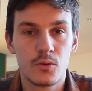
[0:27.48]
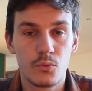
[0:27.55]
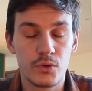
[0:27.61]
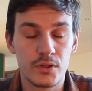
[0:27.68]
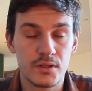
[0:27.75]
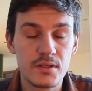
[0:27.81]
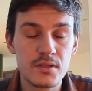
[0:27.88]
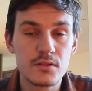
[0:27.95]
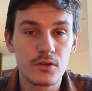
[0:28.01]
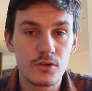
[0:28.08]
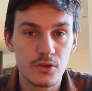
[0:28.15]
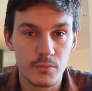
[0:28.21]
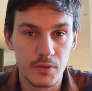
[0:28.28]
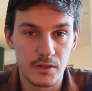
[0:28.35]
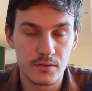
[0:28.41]
With this
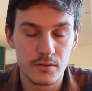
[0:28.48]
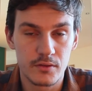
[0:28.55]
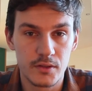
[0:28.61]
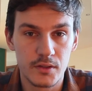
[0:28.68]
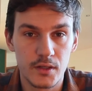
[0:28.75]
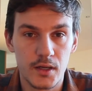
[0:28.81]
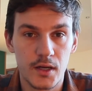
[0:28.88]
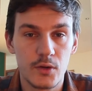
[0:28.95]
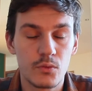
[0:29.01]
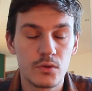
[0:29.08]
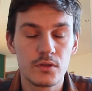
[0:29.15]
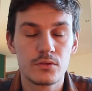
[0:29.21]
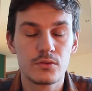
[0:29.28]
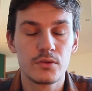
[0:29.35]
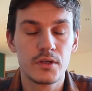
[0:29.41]
documentary, I
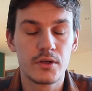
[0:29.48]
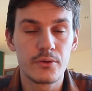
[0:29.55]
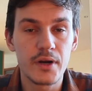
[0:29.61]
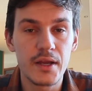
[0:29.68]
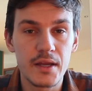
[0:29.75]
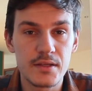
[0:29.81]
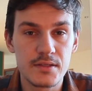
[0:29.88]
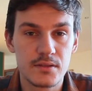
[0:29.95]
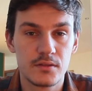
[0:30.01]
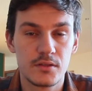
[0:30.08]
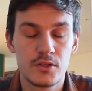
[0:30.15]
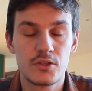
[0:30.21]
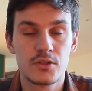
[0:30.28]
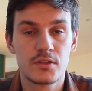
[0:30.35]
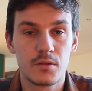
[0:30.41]
want to erase the
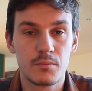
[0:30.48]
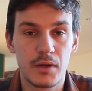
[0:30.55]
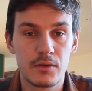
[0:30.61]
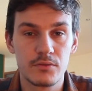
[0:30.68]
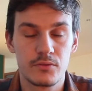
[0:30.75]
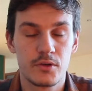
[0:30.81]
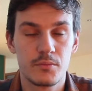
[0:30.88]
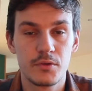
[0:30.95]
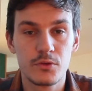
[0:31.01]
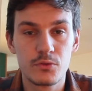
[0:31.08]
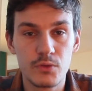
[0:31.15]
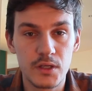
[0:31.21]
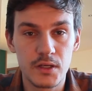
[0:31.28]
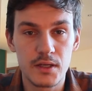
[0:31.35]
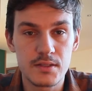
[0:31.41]
digital boundary
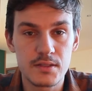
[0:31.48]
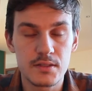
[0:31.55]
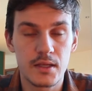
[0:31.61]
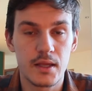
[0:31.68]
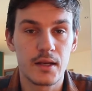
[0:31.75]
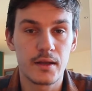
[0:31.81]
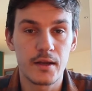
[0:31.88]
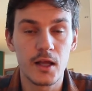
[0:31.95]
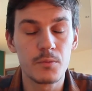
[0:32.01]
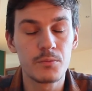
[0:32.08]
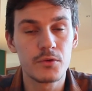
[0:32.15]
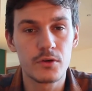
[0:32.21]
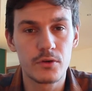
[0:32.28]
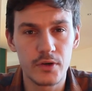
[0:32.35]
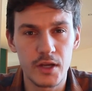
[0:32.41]
between us and help
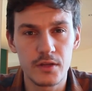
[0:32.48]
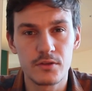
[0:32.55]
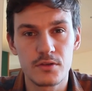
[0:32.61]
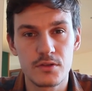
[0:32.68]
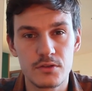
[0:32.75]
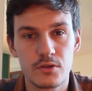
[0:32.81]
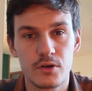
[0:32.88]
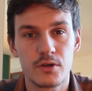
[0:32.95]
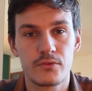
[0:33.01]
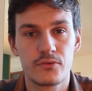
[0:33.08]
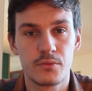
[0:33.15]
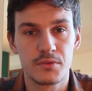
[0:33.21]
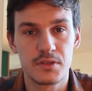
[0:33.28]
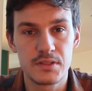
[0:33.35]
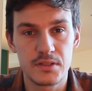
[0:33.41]
you create your story
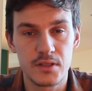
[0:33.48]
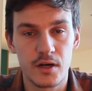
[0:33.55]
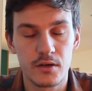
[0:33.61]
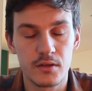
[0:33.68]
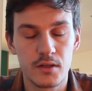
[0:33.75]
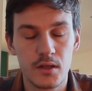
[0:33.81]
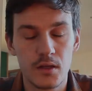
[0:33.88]
from the start.